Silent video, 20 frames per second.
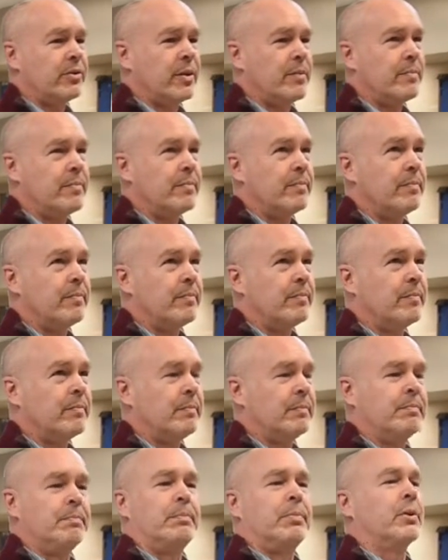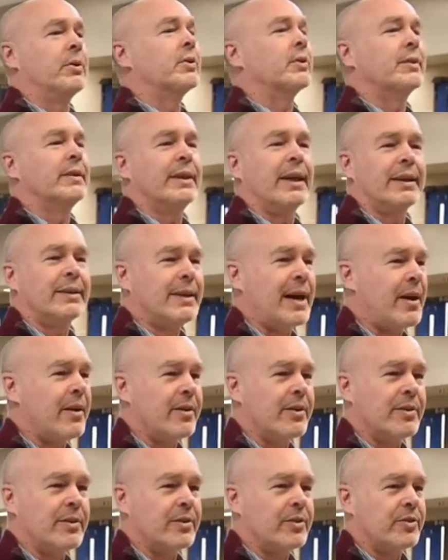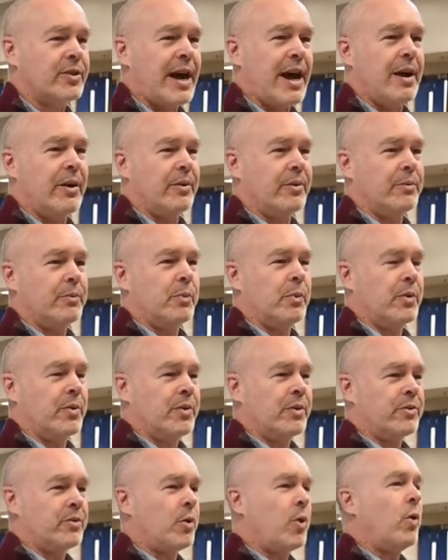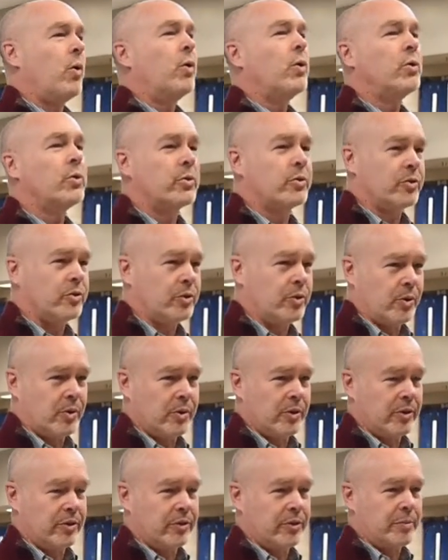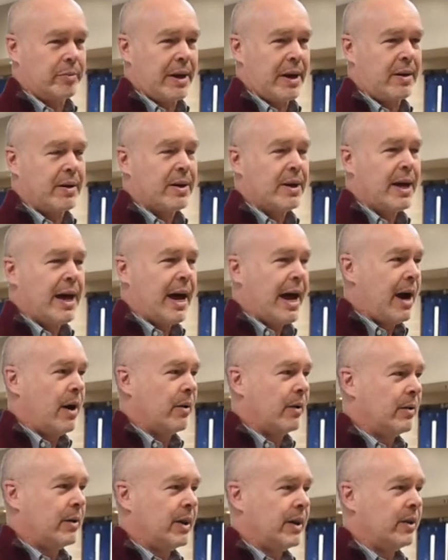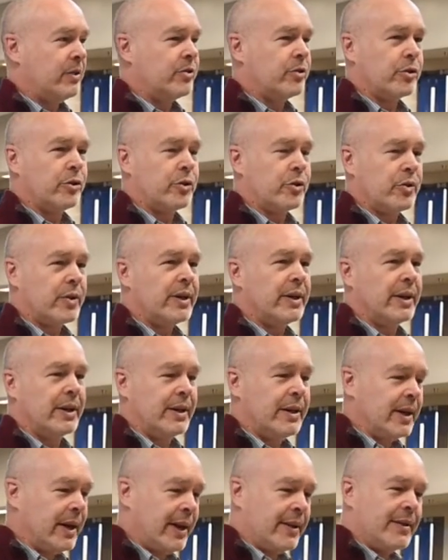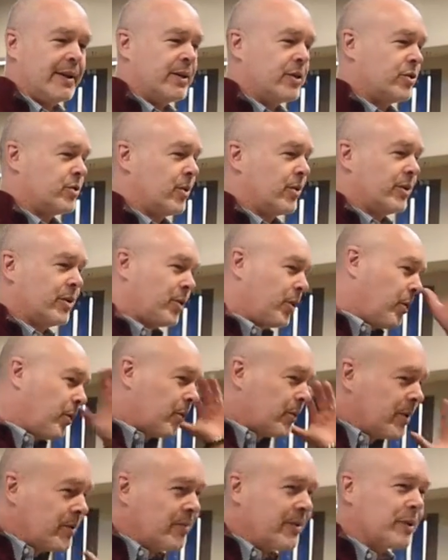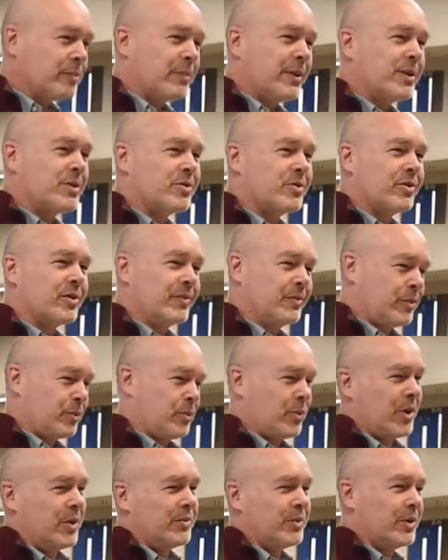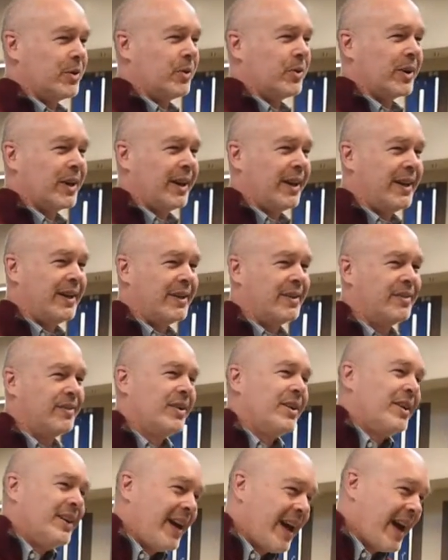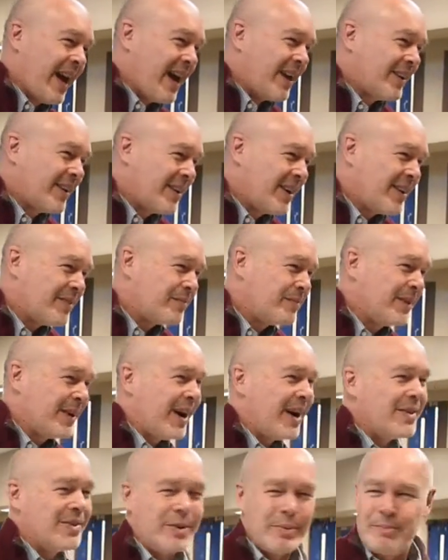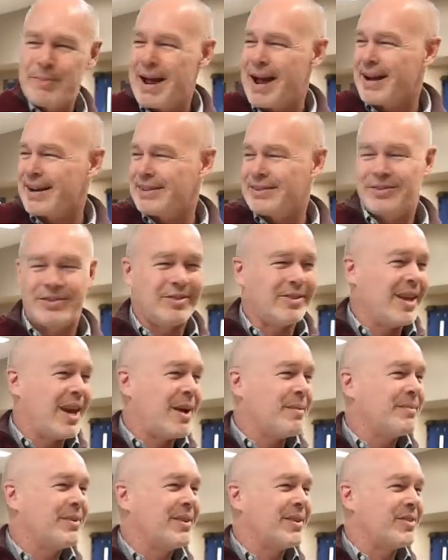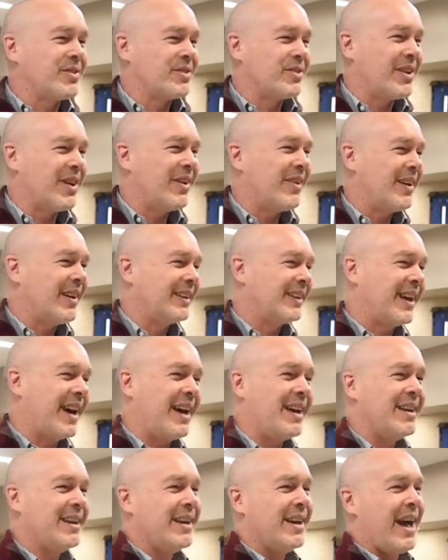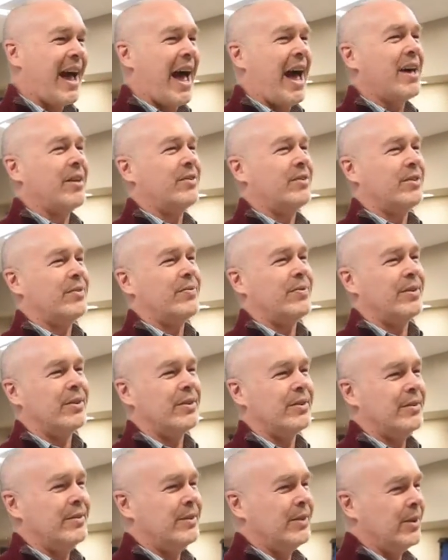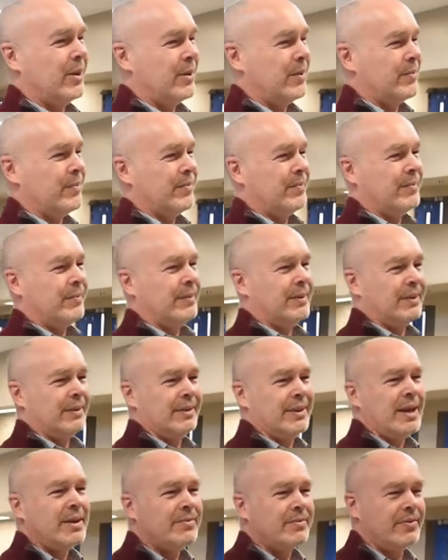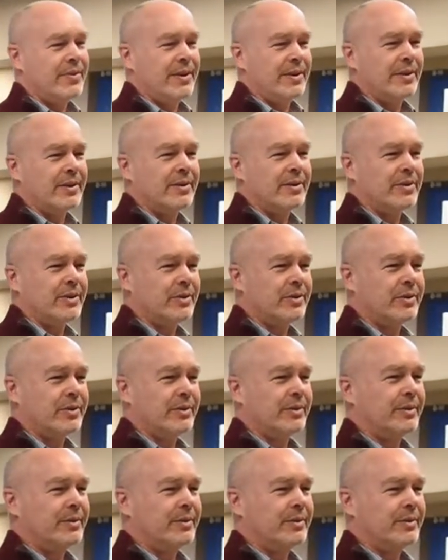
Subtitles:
some, particularly like down in the South, where there's horror stories about how kids are treated. And they show these horrific pictures of 12-year-old kids handcuffed behind their back, slammed in a cell like that, as if they're, you know, left there to just